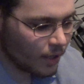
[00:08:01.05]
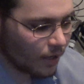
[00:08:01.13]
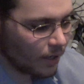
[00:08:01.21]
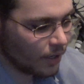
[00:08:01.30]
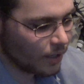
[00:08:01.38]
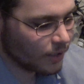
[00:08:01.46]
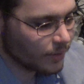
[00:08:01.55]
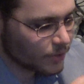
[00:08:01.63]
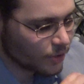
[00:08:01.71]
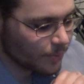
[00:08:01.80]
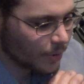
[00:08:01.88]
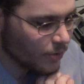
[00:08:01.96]

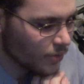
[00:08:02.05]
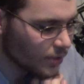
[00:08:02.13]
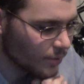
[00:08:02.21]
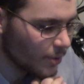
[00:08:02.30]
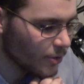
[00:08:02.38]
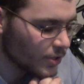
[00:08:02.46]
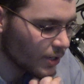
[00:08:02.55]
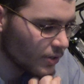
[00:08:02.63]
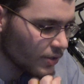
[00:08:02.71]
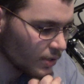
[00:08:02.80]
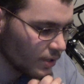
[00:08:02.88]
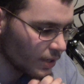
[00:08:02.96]
So
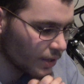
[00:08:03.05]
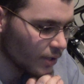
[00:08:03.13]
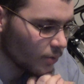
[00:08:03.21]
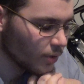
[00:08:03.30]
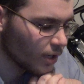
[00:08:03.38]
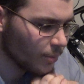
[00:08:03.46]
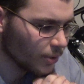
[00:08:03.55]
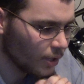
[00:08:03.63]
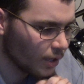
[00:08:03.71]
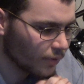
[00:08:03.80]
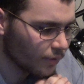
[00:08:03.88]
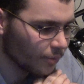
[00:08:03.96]
post-scarcity I think will come a
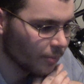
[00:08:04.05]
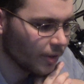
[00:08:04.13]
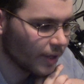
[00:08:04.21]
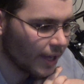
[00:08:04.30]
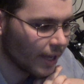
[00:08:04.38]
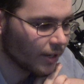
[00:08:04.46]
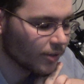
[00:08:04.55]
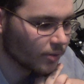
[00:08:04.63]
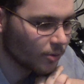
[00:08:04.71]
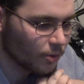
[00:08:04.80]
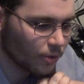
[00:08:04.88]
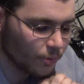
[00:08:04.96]
lot from that,
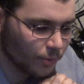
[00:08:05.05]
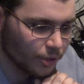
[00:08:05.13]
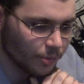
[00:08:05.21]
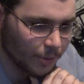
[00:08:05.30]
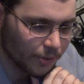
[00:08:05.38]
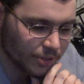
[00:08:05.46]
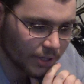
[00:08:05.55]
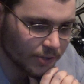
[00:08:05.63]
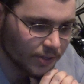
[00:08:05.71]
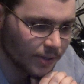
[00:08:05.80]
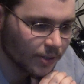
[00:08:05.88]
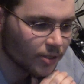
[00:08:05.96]
the real
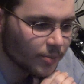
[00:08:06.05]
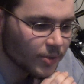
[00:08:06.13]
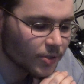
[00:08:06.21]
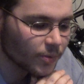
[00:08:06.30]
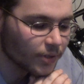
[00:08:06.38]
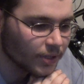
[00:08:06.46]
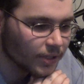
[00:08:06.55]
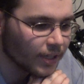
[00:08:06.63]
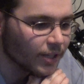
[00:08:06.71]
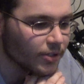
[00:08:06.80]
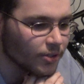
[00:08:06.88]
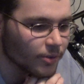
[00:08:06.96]
post-scarcity that humans are willing to
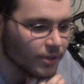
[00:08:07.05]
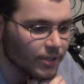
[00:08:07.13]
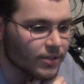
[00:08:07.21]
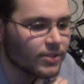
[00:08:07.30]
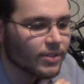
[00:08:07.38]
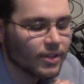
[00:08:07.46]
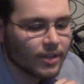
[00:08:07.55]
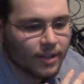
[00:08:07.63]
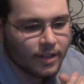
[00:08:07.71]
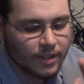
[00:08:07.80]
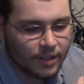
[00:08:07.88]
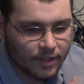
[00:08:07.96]
get to, because
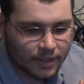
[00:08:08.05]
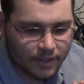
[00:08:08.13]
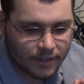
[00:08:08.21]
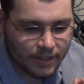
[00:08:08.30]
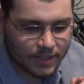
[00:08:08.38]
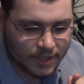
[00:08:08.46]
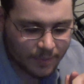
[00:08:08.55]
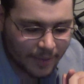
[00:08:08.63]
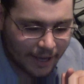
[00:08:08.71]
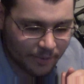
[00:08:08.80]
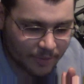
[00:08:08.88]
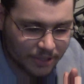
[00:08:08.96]
instant
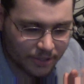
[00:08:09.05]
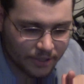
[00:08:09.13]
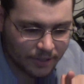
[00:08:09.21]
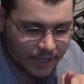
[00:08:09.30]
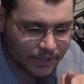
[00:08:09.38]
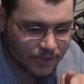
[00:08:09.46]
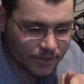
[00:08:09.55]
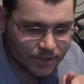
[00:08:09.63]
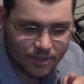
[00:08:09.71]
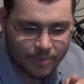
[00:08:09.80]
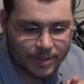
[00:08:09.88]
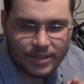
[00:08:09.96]
matter
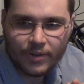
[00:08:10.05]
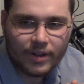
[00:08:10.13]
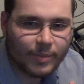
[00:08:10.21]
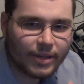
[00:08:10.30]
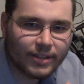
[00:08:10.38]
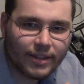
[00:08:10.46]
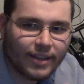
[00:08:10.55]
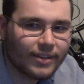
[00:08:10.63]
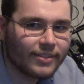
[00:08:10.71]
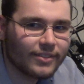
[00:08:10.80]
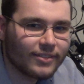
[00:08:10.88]
materializers, nobody's going to make that.